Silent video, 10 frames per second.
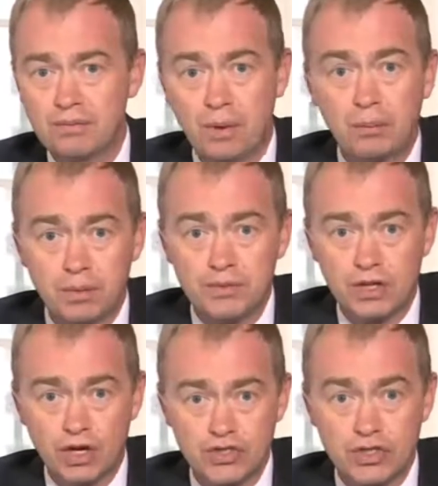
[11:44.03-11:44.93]
problems
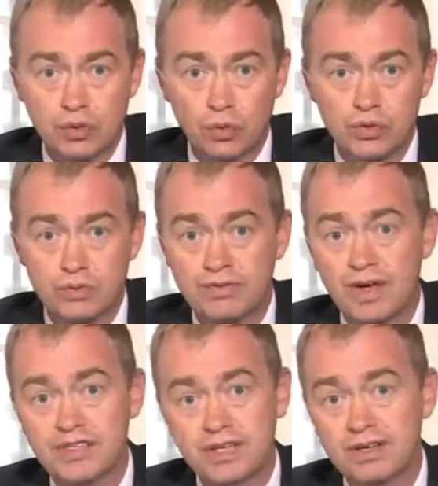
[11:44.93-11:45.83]
in our schools, we're
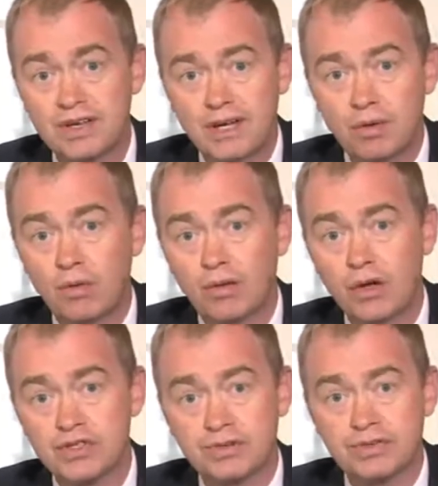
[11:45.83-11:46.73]
facing the
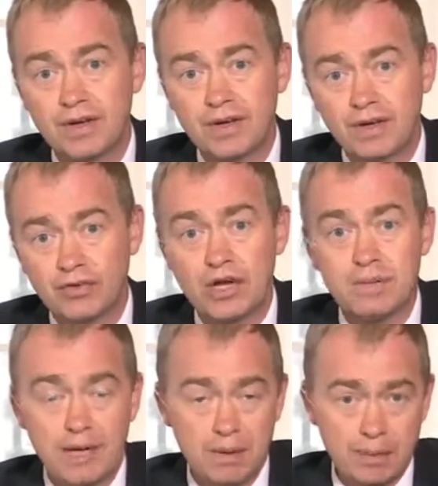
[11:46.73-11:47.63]
loss of
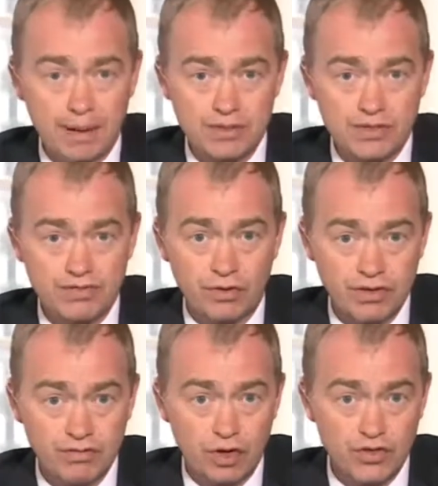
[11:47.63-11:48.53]
£3 billion of
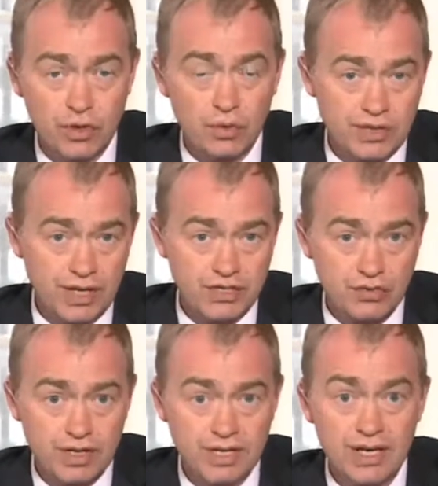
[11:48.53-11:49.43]
funding for our schools in the next
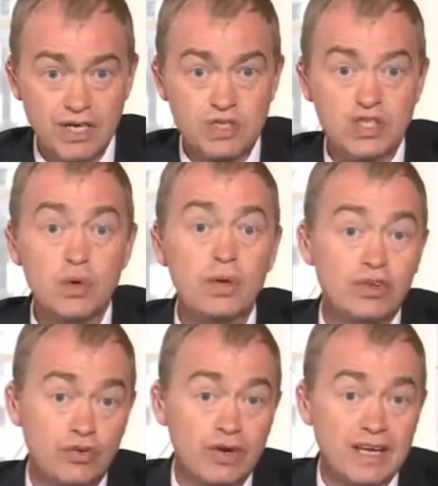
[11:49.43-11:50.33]
3 years. 2 in
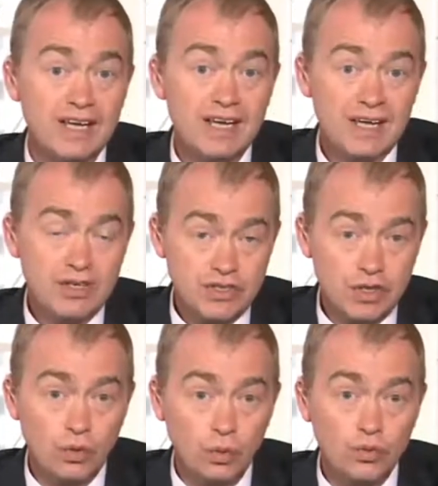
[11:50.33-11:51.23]
3
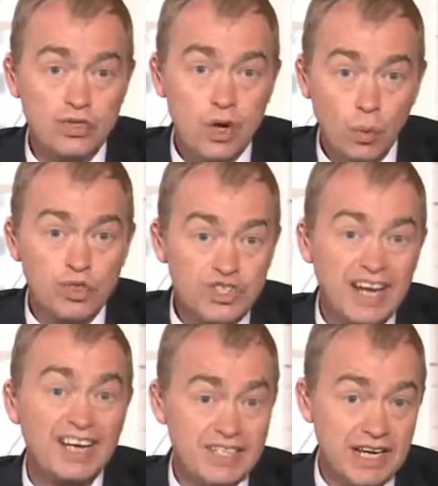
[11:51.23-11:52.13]
schools will
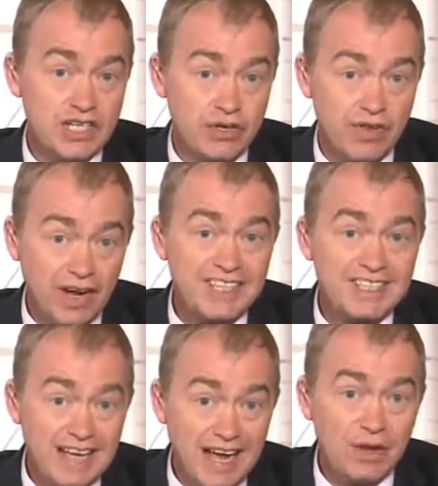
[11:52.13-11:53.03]
sack a teacher in the
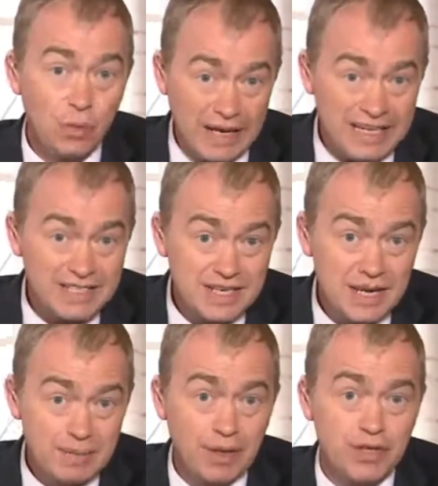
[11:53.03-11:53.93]
next 8 weeks
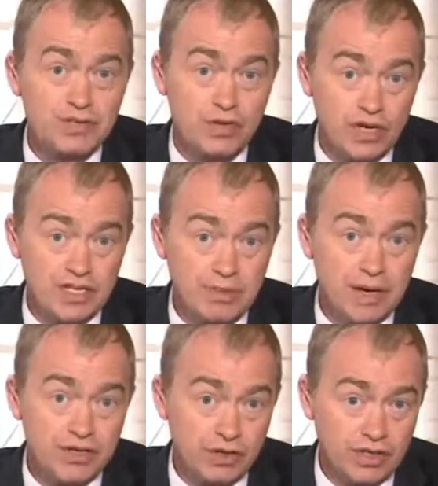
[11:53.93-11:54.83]
because Theresa
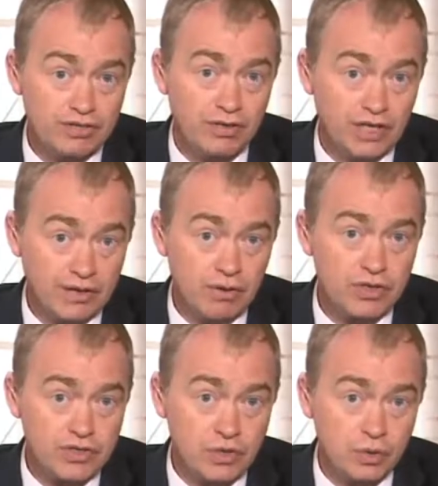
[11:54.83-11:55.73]
May's underfunding of
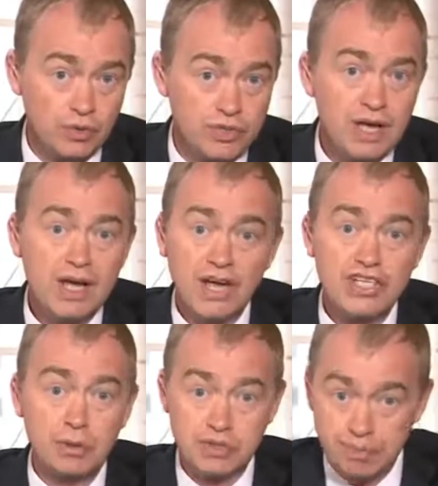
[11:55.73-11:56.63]
our schools, and
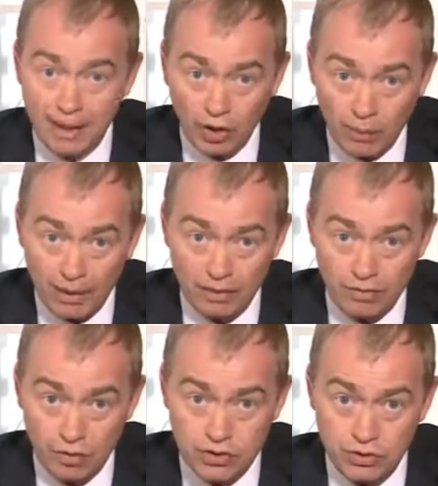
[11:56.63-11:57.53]
she wants to bang on about
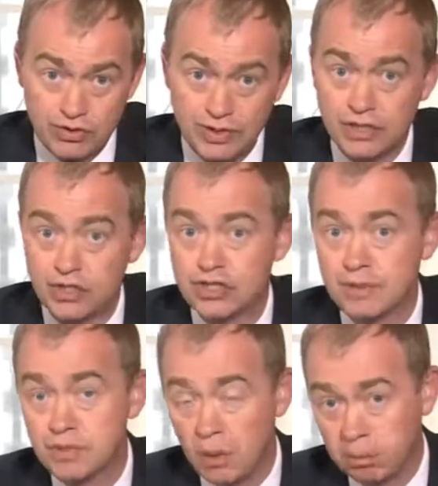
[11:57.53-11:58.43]
fox hunting. It just
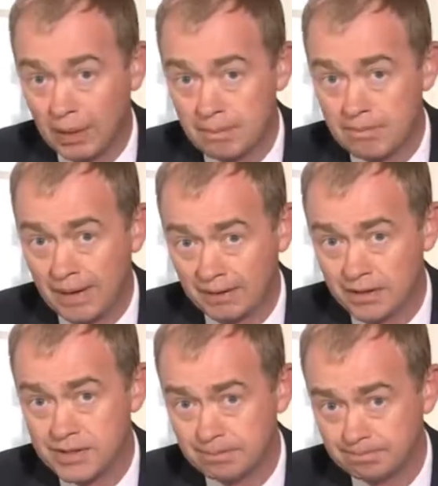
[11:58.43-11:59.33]
seems complete
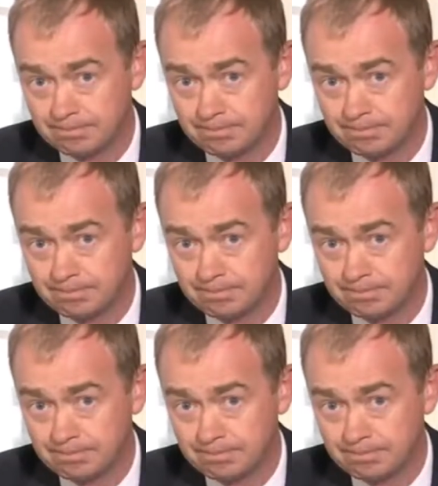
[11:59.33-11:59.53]
madness.